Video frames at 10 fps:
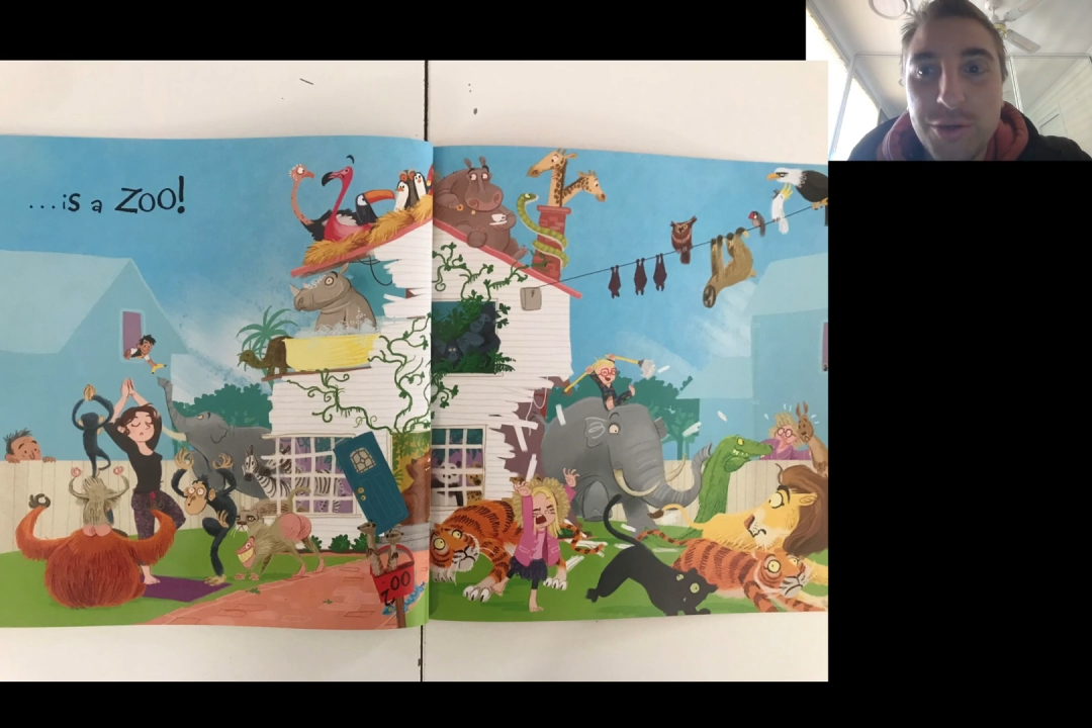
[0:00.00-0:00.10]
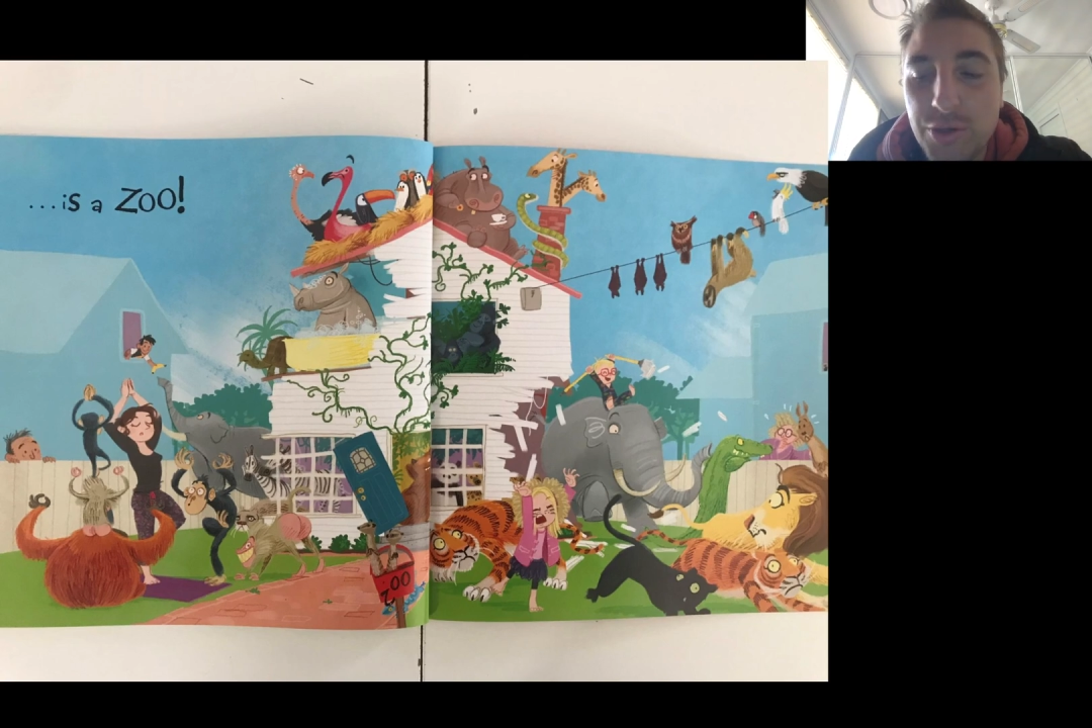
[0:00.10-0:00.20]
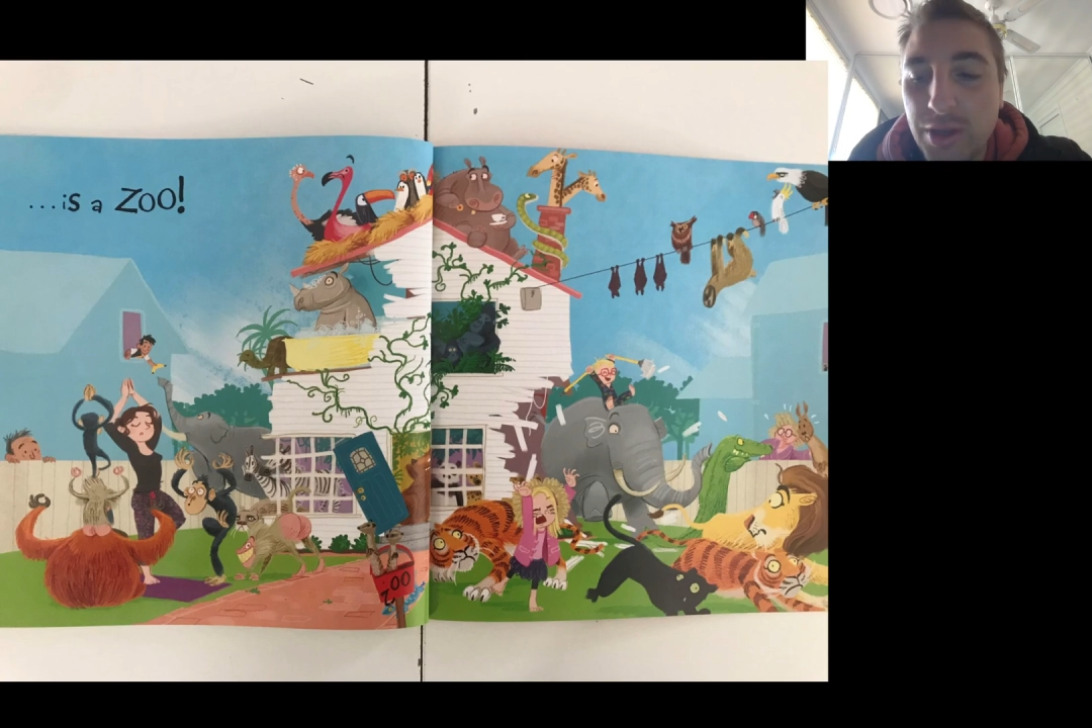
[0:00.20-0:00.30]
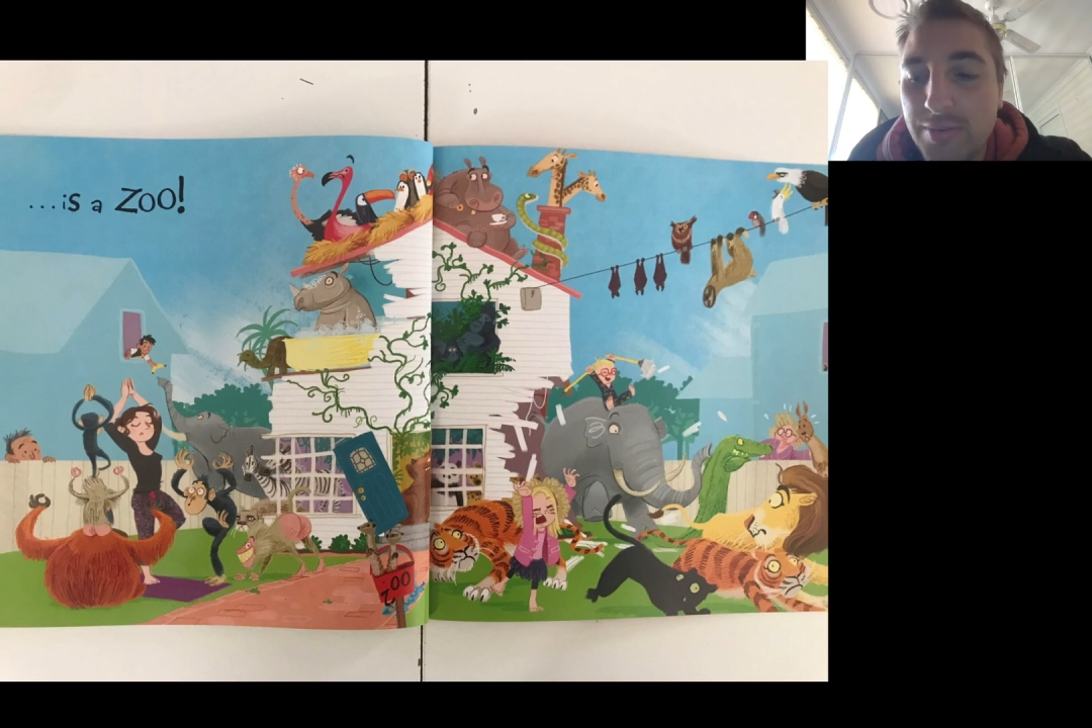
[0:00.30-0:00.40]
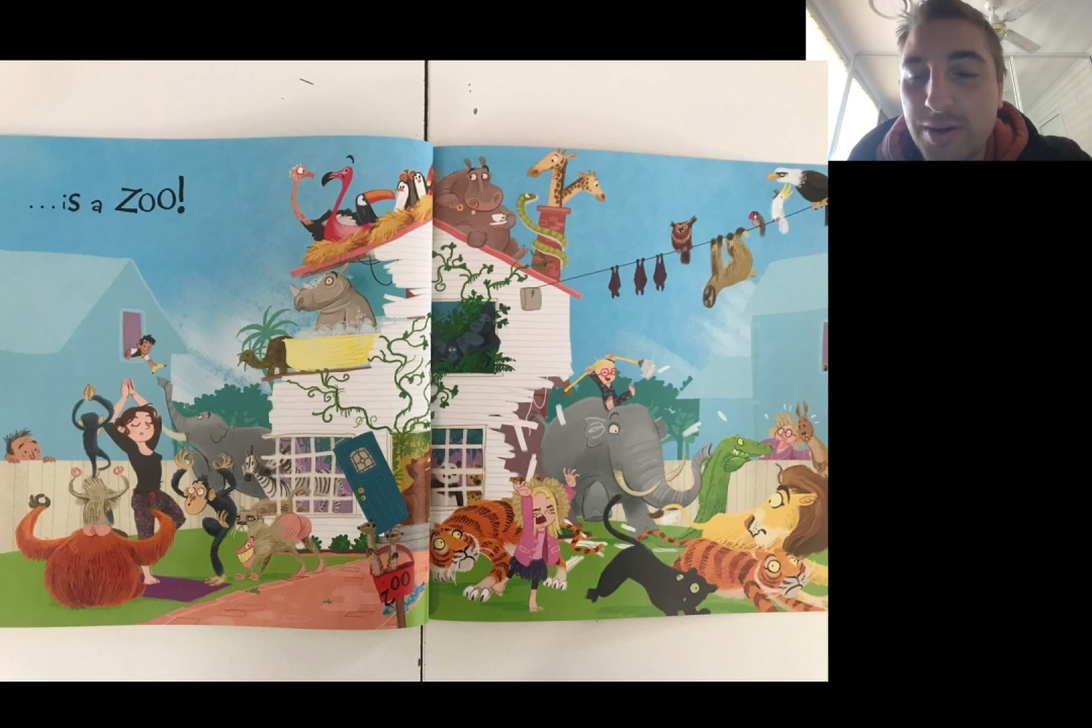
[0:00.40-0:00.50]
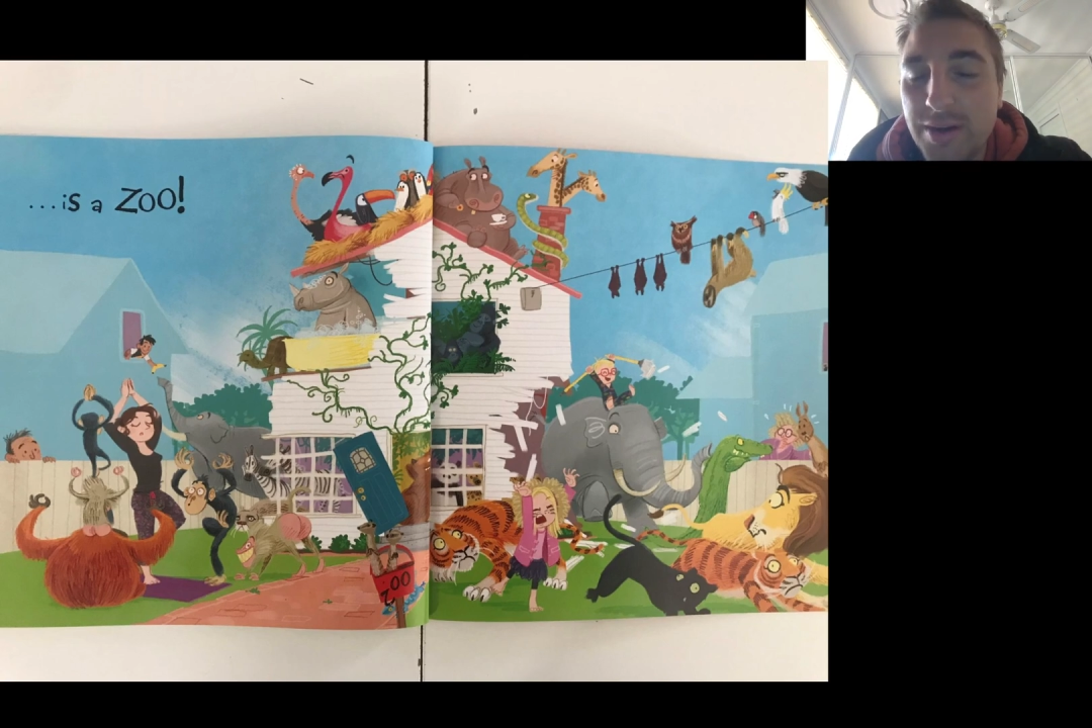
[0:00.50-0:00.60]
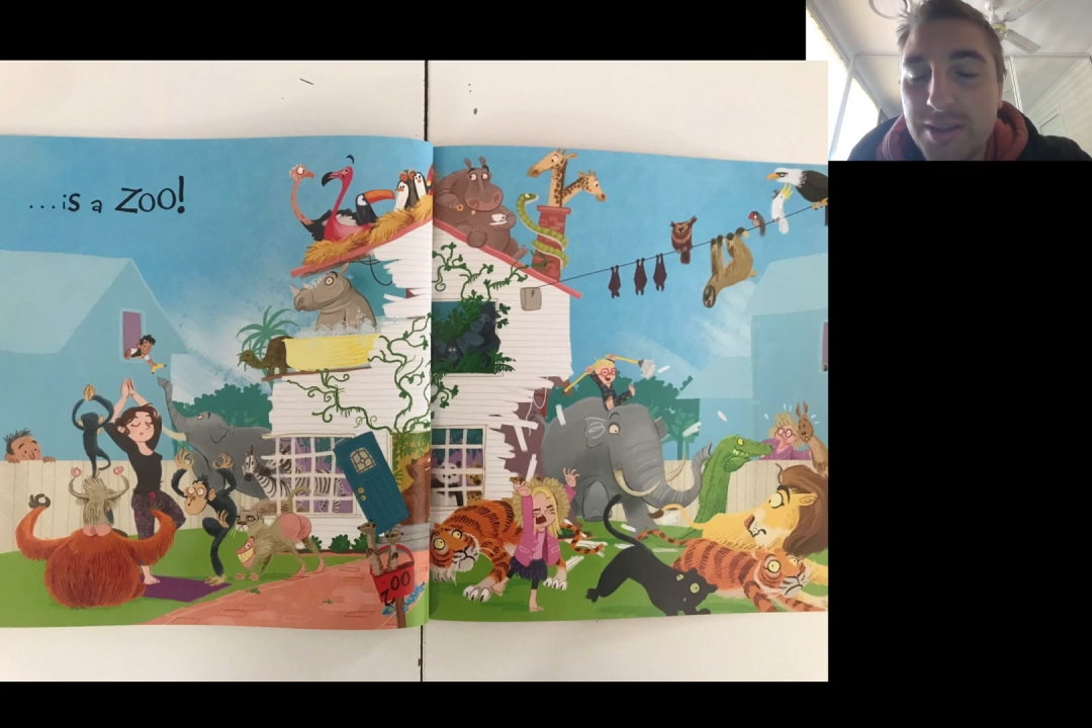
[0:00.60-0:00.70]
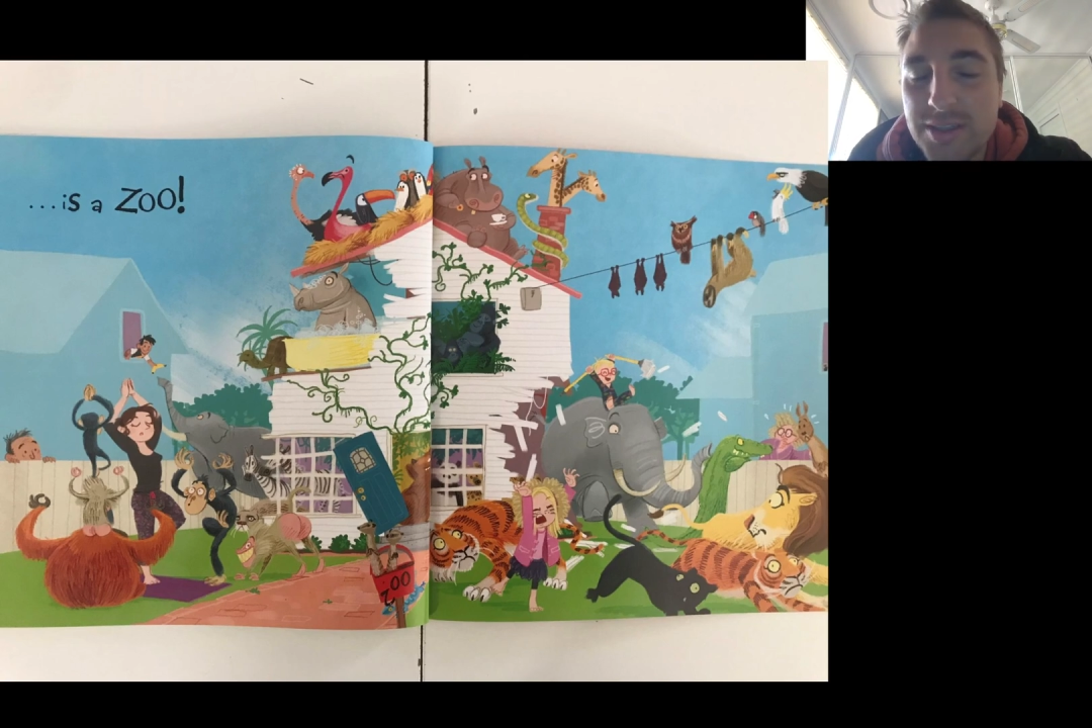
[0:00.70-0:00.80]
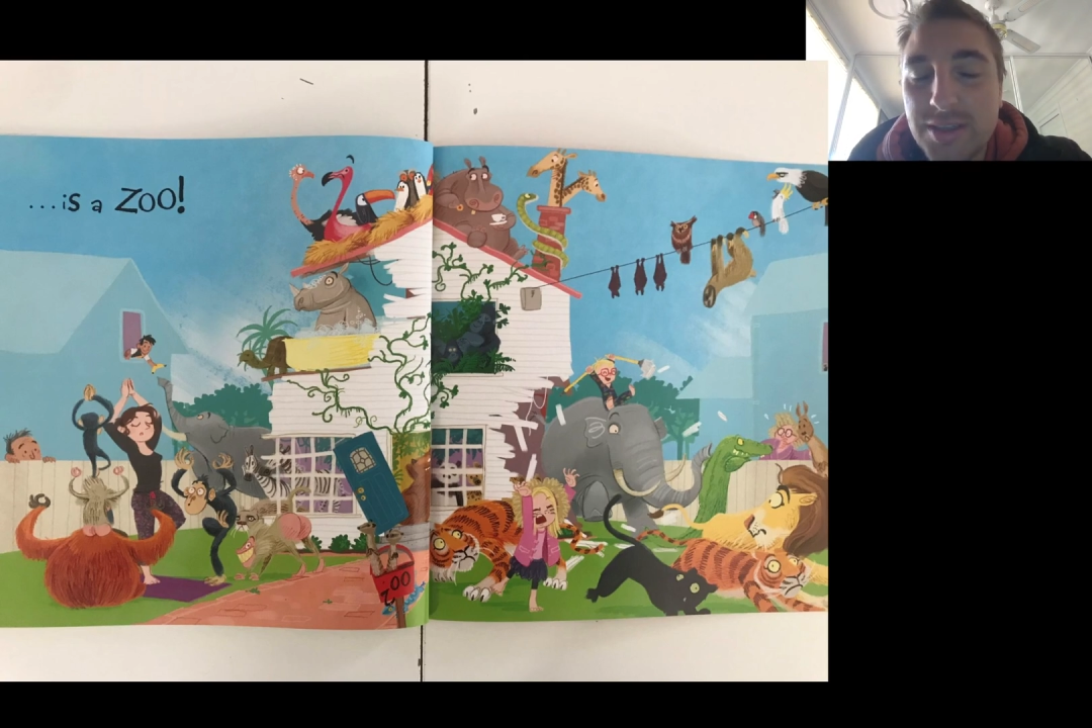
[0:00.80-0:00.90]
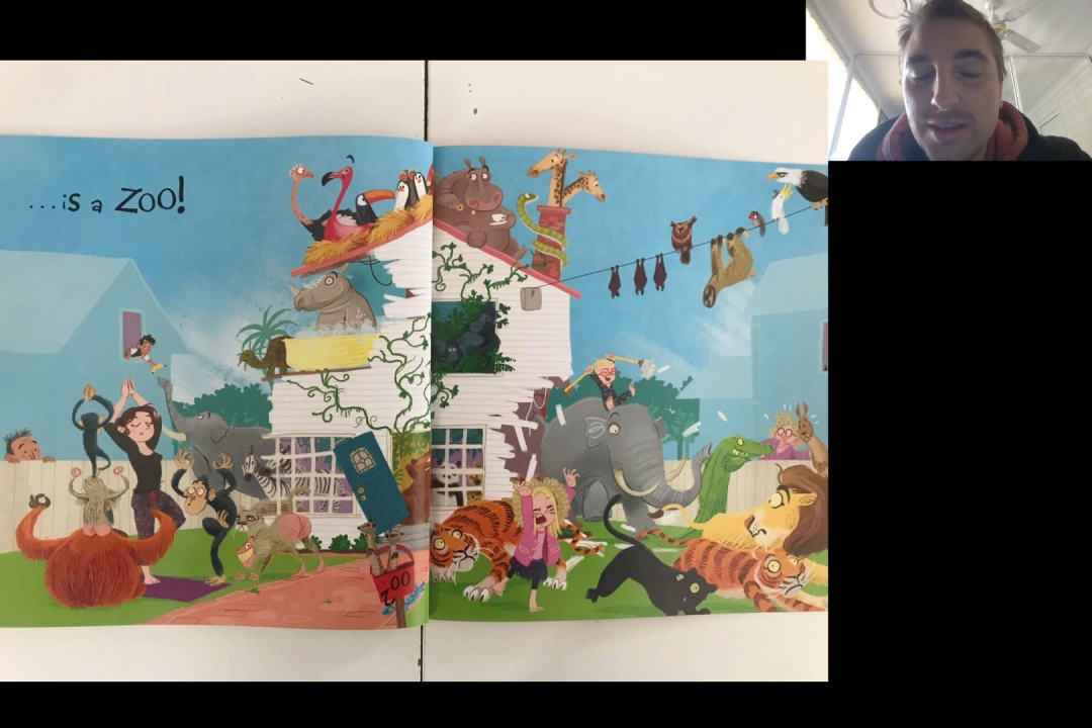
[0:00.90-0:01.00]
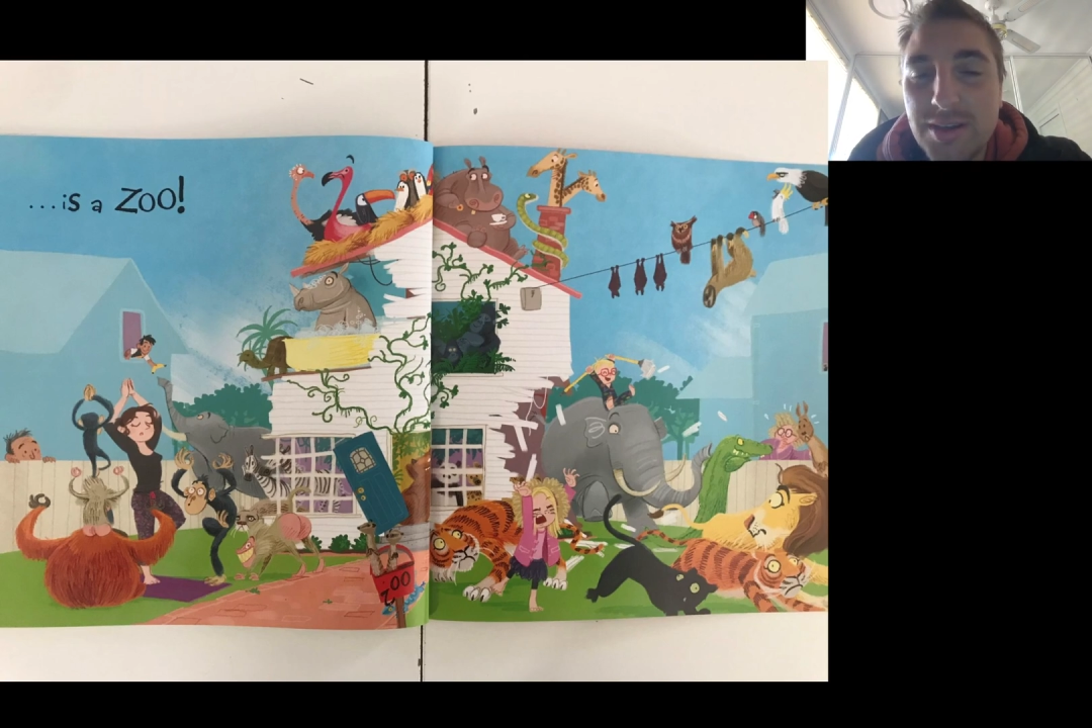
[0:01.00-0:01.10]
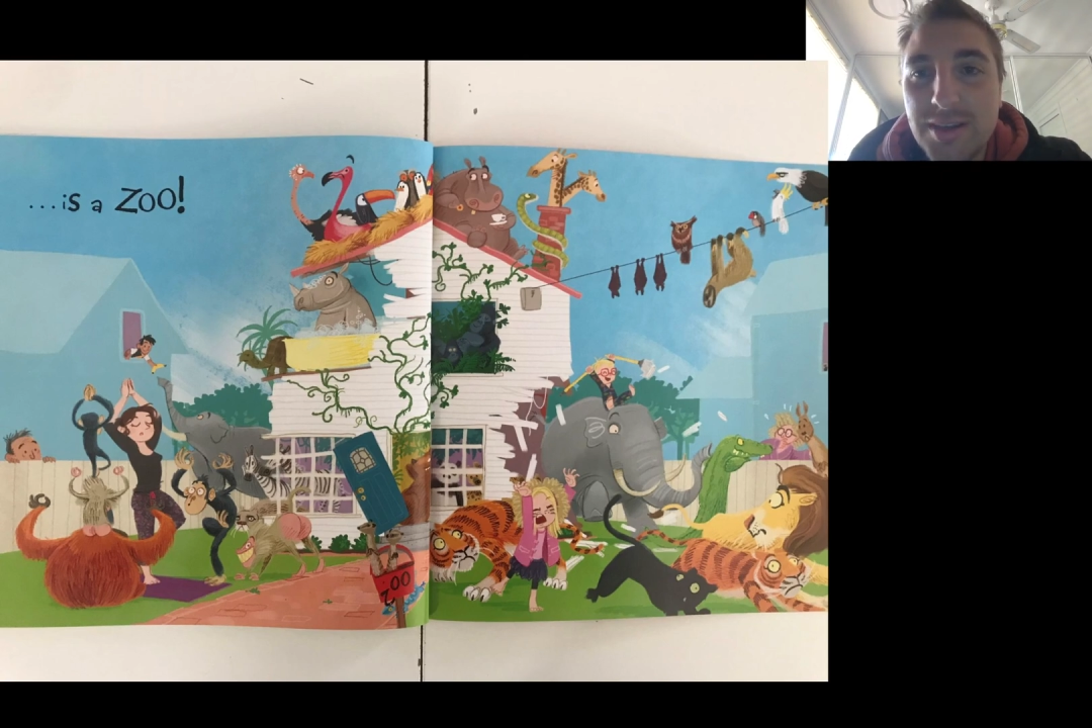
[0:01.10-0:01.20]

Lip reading: you have a nice